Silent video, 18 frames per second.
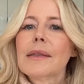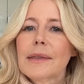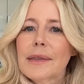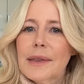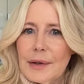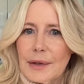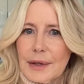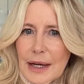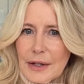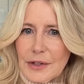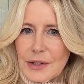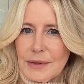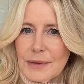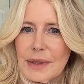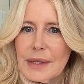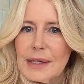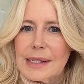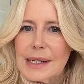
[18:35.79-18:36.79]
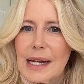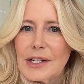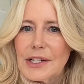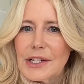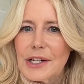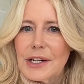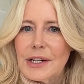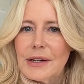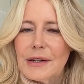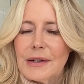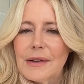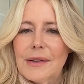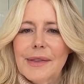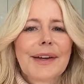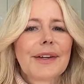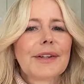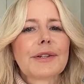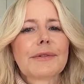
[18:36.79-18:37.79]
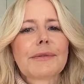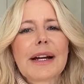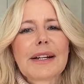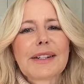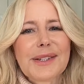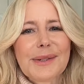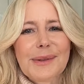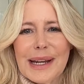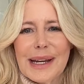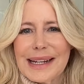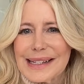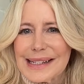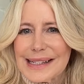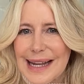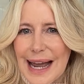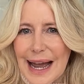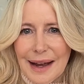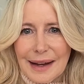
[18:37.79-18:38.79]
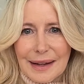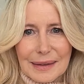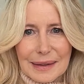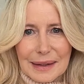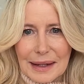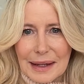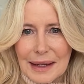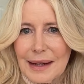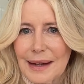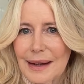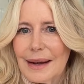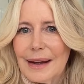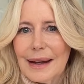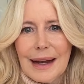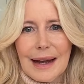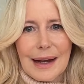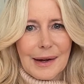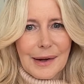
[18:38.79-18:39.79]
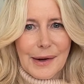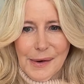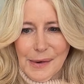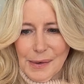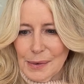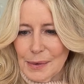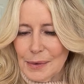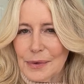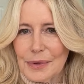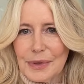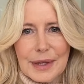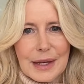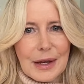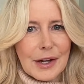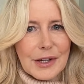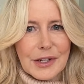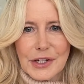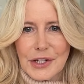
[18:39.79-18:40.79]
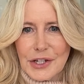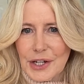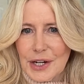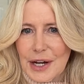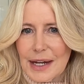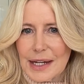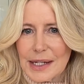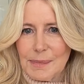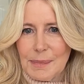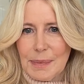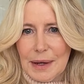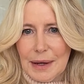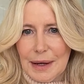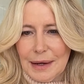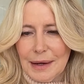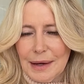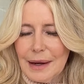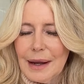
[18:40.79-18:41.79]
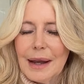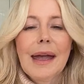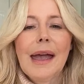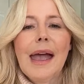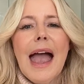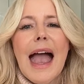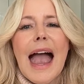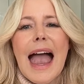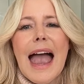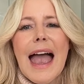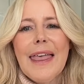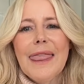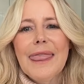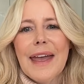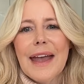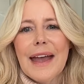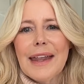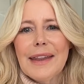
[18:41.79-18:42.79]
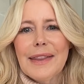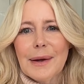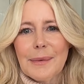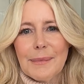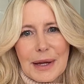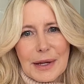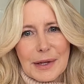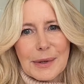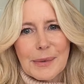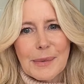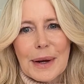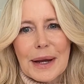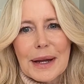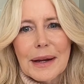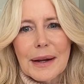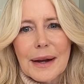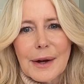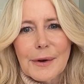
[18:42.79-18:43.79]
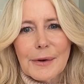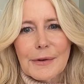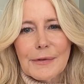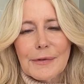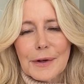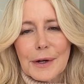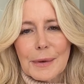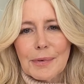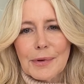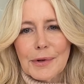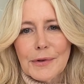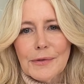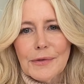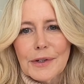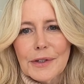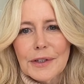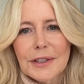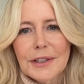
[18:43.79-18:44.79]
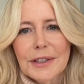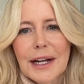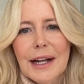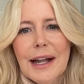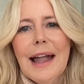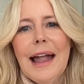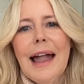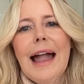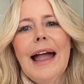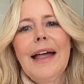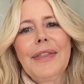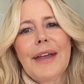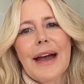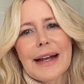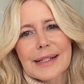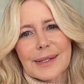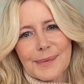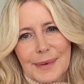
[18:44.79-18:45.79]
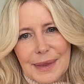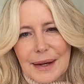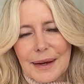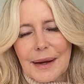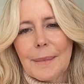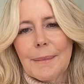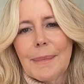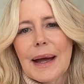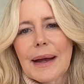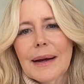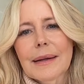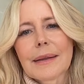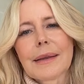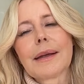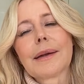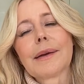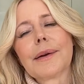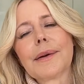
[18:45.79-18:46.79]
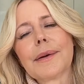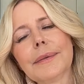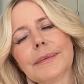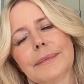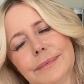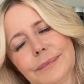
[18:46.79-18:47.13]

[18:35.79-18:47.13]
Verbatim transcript: They'll get you in the session, they'll direct you exactly how the audition has been, and then they'll make you wait an hour for approval. And that's when they come back and they go,